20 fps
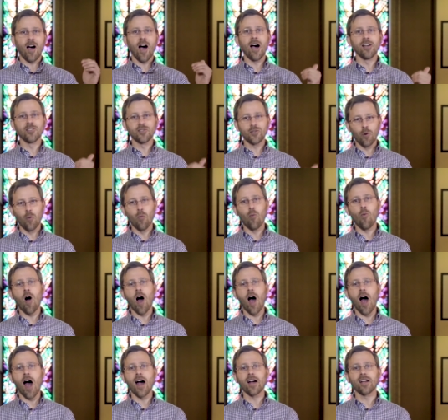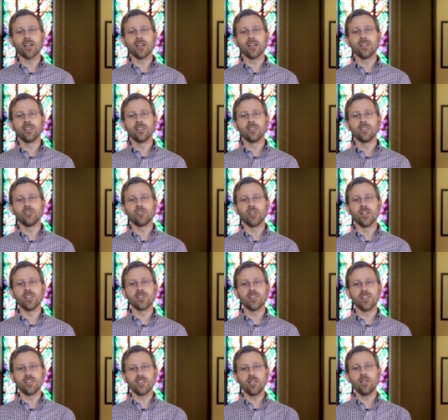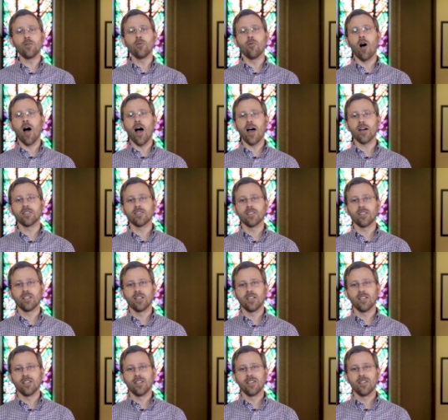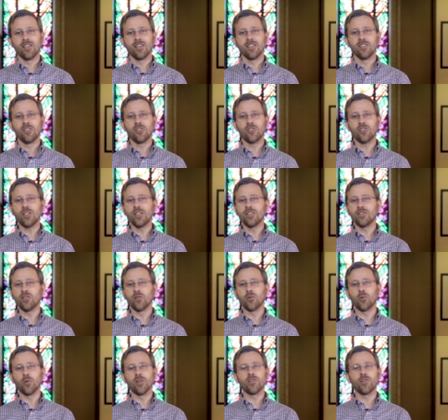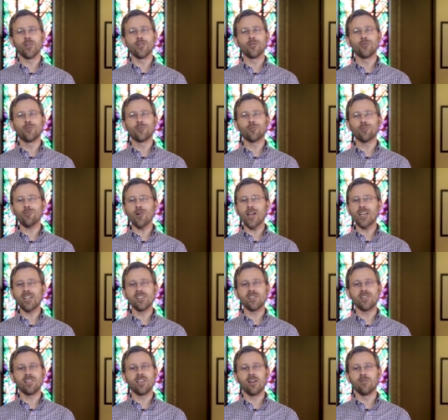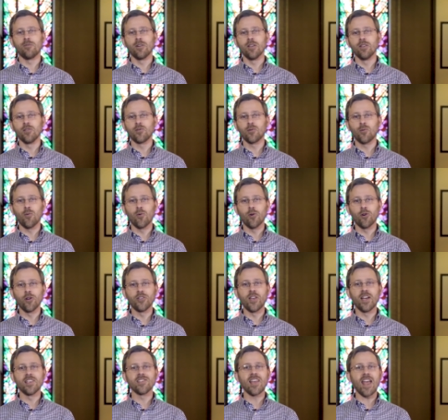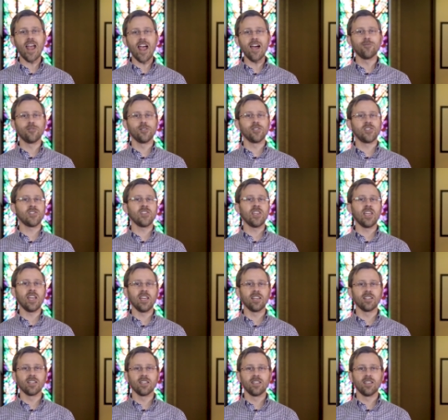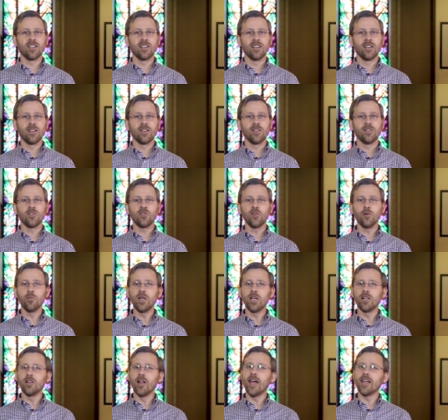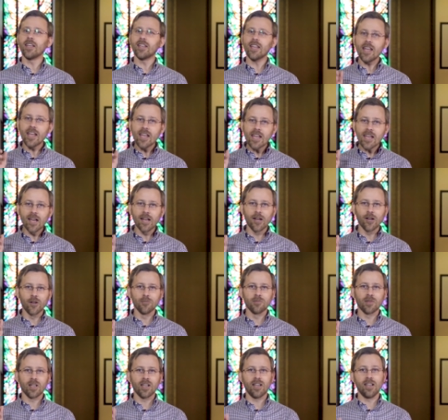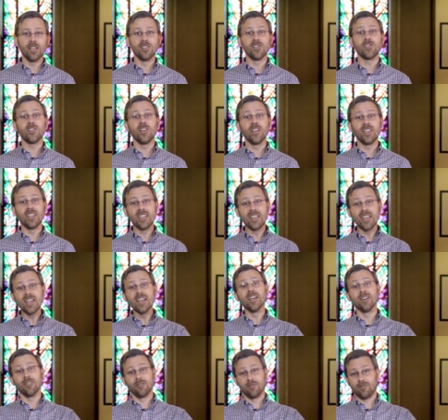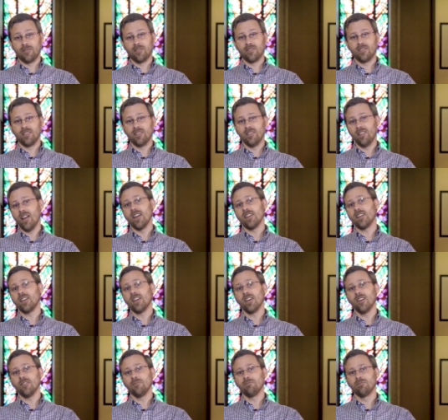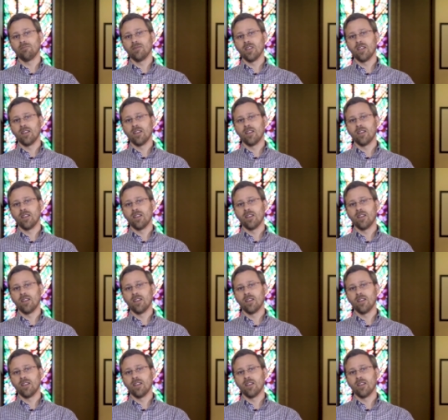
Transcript: ought to walk just as He walked. Jesus was the greatest giver this world has ever seen. To be like Him is to give like Him.